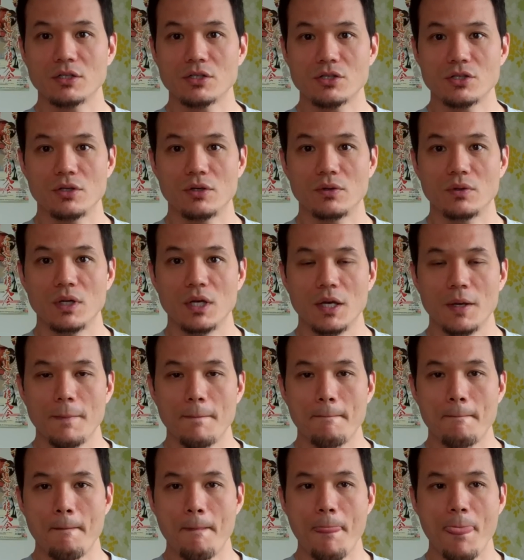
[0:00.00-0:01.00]
So
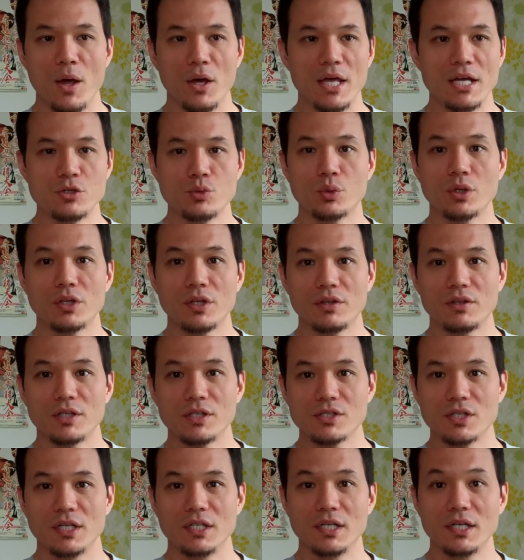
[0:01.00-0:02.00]
that's one of the
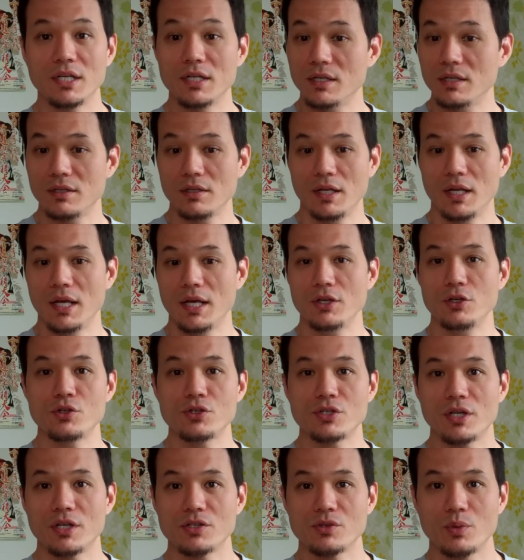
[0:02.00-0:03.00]
things I did, and I
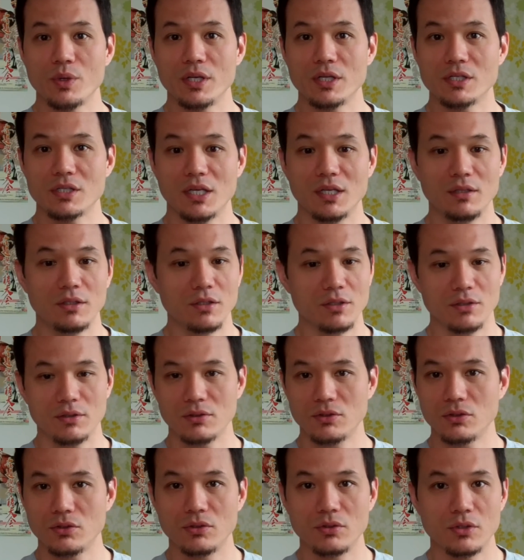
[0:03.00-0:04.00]
used it as a way to say, look,
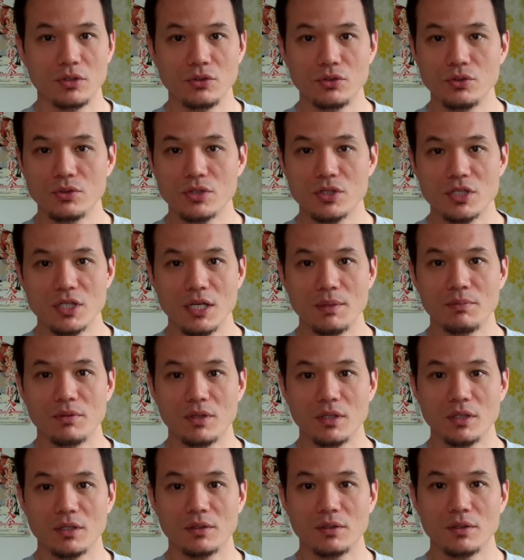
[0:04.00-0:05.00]
you can do the same
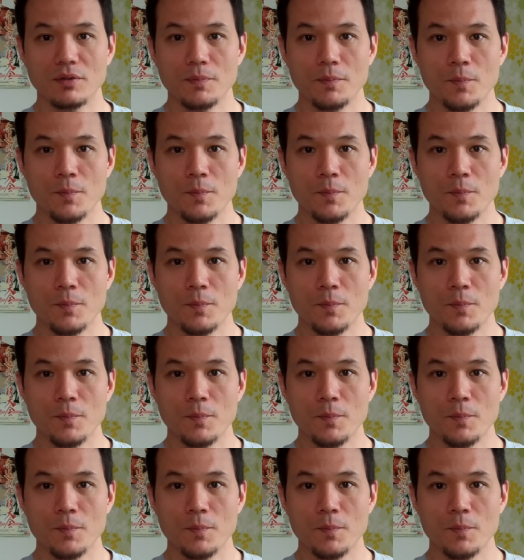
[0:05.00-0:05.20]
thing,